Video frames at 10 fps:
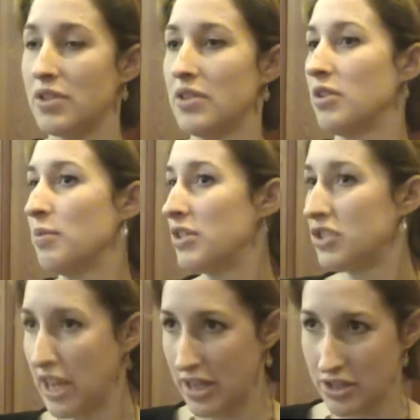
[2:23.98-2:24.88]
So it's not about
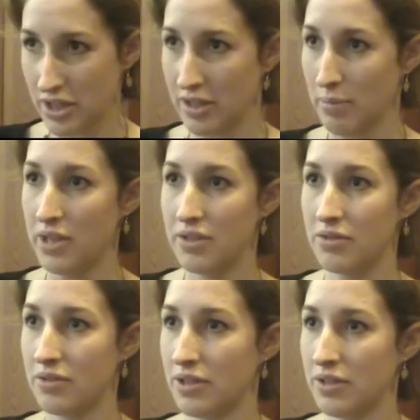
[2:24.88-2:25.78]
changing the
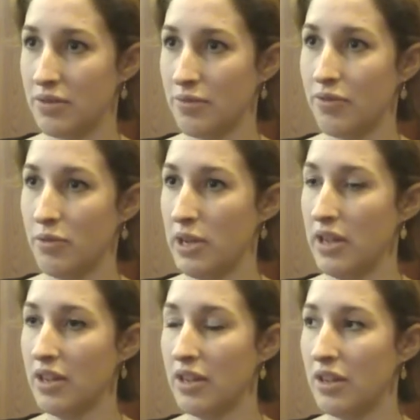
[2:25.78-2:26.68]
political system for
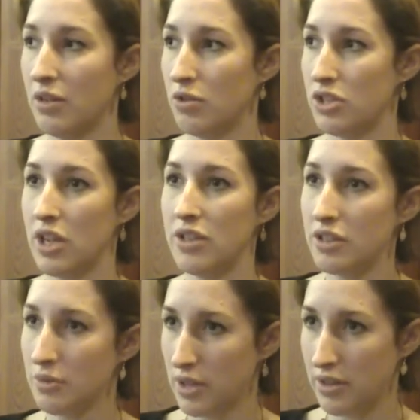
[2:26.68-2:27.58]
me. We're changing
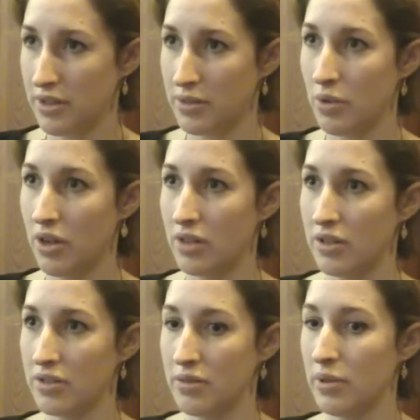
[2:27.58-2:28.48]
the way things work.
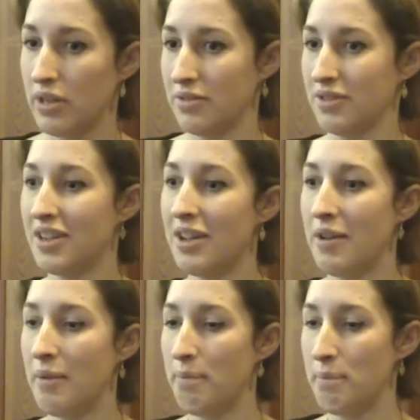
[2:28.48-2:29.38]
It's about
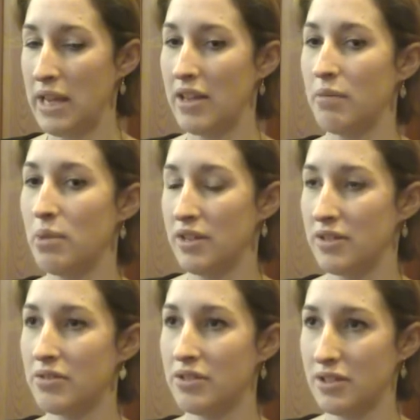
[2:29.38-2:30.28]
making
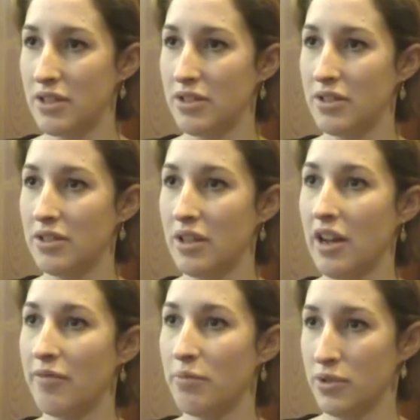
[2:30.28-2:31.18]
political decisions that
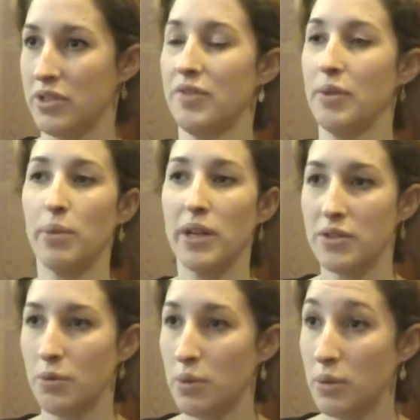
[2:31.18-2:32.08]
have positive
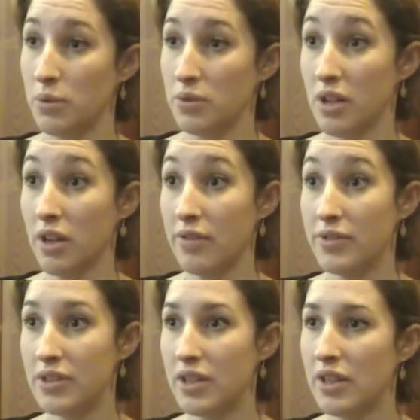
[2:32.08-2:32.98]
impacts on people's lives.